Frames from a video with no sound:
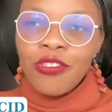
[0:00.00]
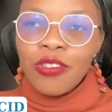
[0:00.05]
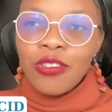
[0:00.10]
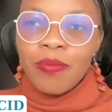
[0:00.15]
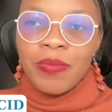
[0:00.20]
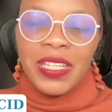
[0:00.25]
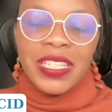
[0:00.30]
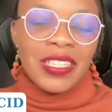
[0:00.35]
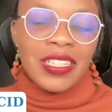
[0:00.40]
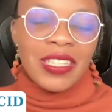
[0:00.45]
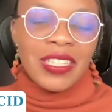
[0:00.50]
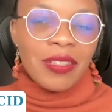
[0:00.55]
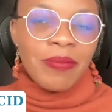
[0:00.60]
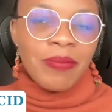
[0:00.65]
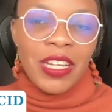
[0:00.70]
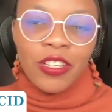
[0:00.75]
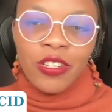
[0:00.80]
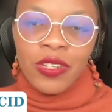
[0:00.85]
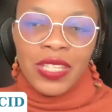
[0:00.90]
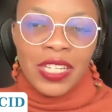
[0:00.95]
So please just
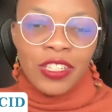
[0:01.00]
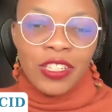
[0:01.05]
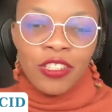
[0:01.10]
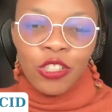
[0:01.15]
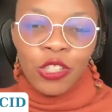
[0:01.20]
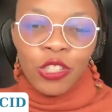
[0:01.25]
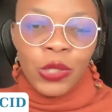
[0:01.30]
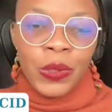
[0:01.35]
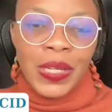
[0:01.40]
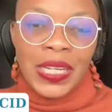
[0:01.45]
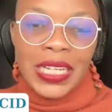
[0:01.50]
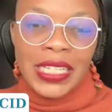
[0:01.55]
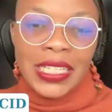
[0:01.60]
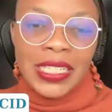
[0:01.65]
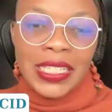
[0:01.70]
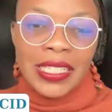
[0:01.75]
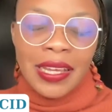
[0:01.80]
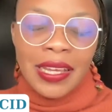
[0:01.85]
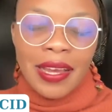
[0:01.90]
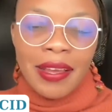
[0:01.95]
make sure that you're showing
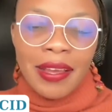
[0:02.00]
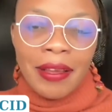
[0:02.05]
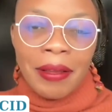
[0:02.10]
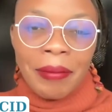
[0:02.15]
us